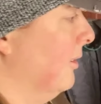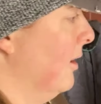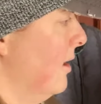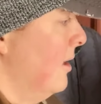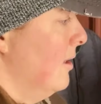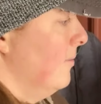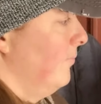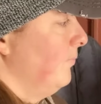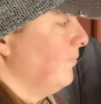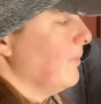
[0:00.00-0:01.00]
You, you did have
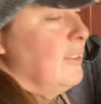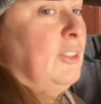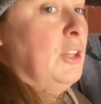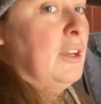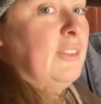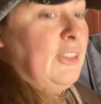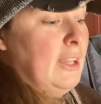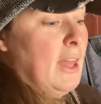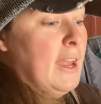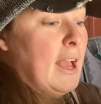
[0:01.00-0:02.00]
a uh, so mentor see,
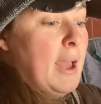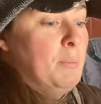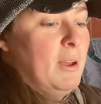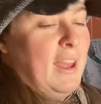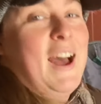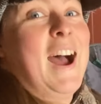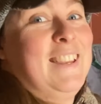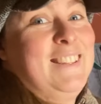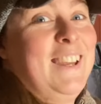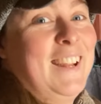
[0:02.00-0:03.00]
like, to I, help you. I
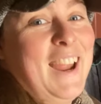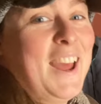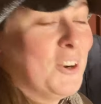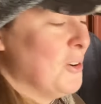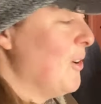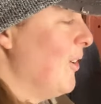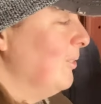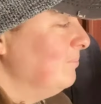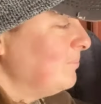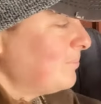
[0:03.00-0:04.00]
did. I had her call.
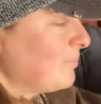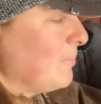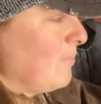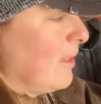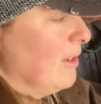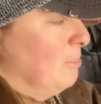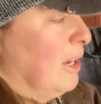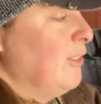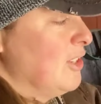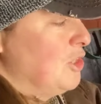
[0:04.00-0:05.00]
Yeah.
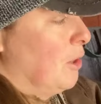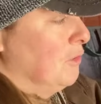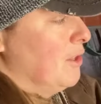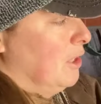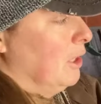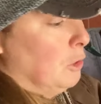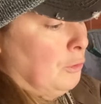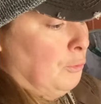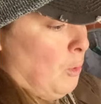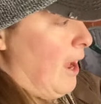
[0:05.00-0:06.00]
Because the gel's on there, it
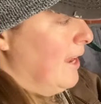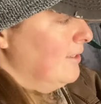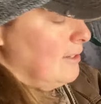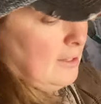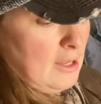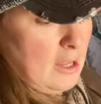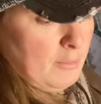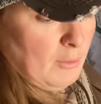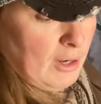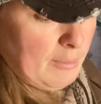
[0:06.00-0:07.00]
looks white. But
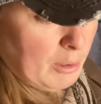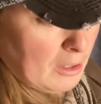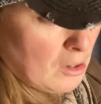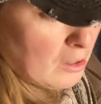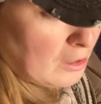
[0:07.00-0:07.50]
when I put it on